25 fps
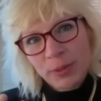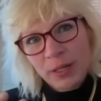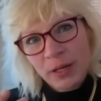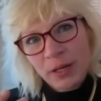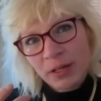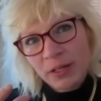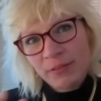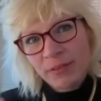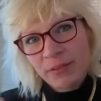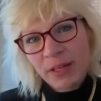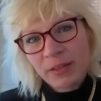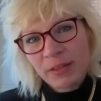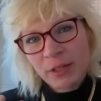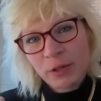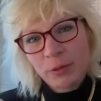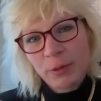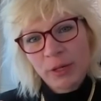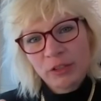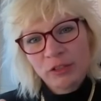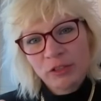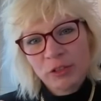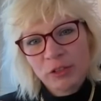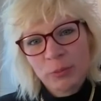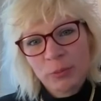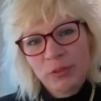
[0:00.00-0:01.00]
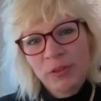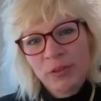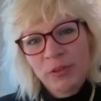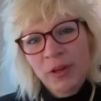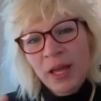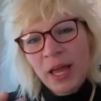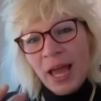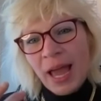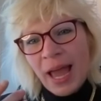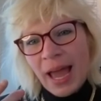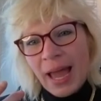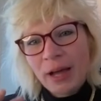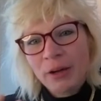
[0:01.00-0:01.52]
we kind of had the question of,
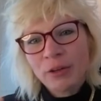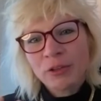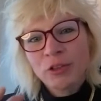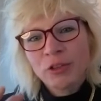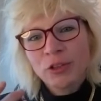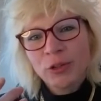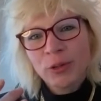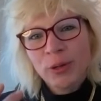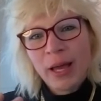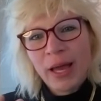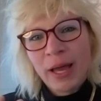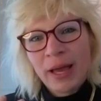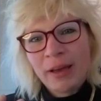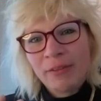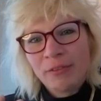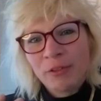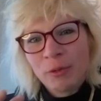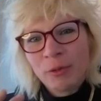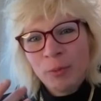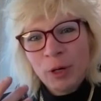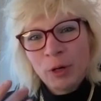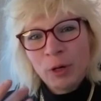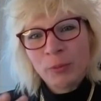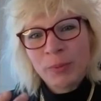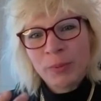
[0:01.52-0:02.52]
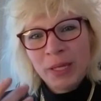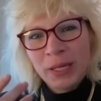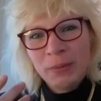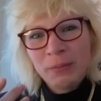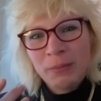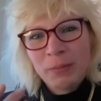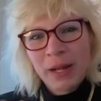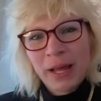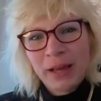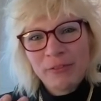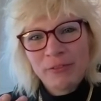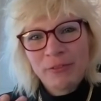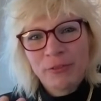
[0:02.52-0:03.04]
how do you have a wellbeing
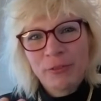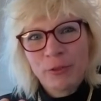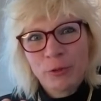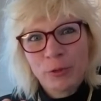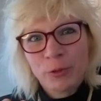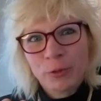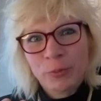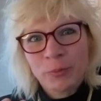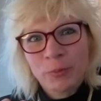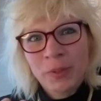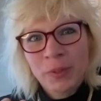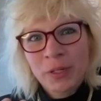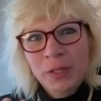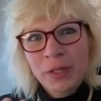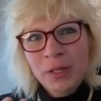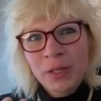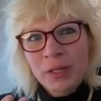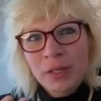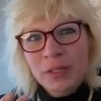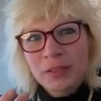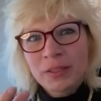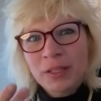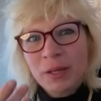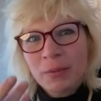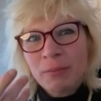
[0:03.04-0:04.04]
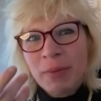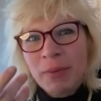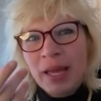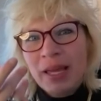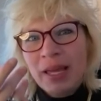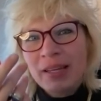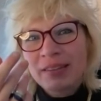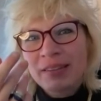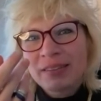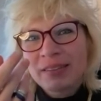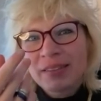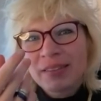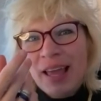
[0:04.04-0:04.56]
platform that
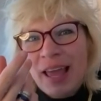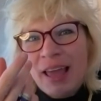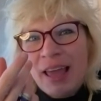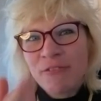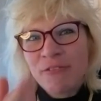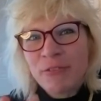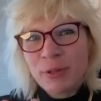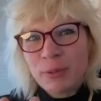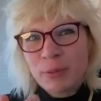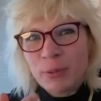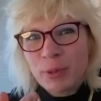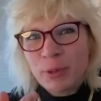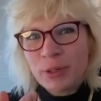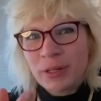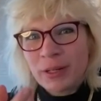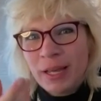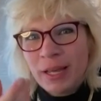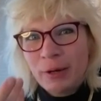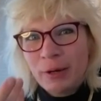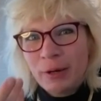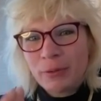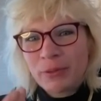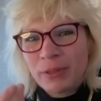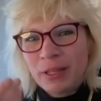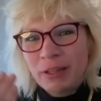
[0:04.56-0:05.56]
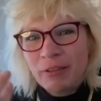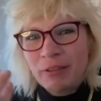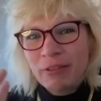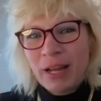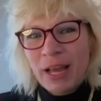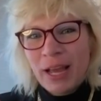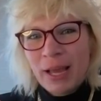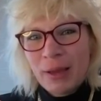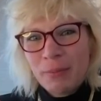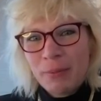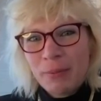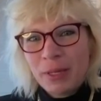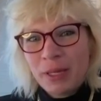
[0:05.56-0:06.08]
makes everyone healthier and
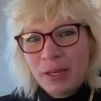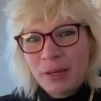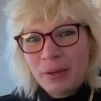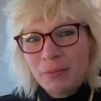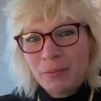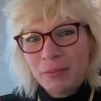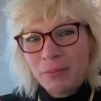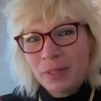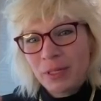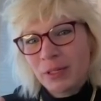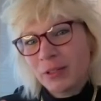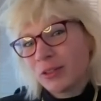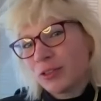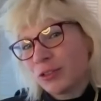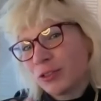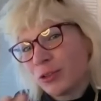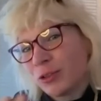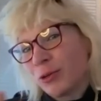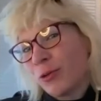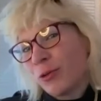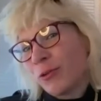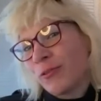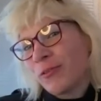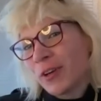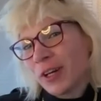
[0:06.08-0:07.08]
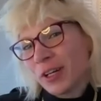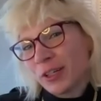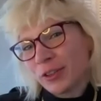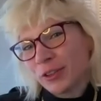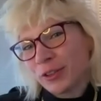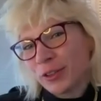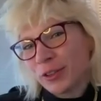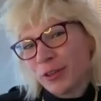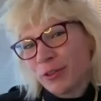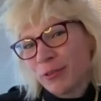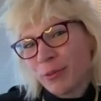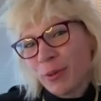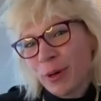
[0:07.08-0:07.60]
happier? Because your
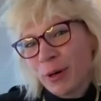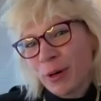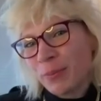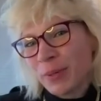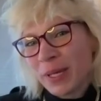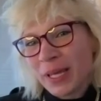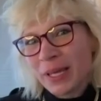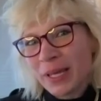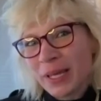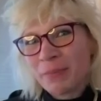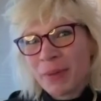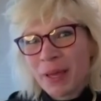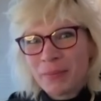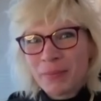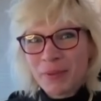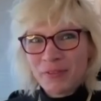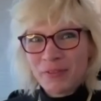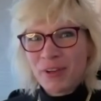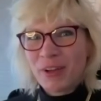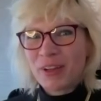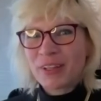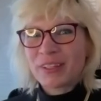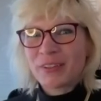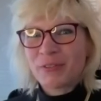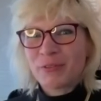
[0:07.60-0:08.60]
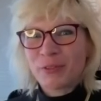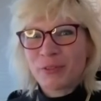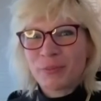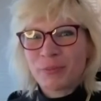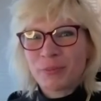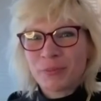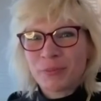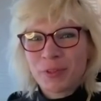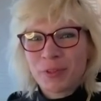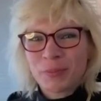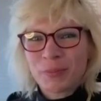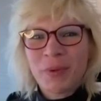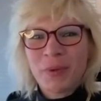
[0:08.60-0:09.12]
version of well-being may be very different
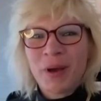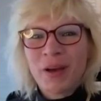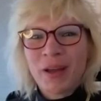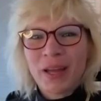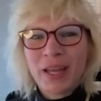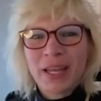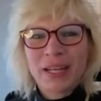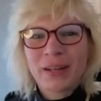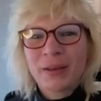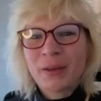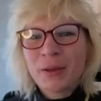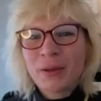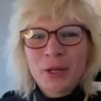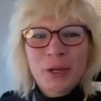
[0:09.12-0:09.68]
to mine.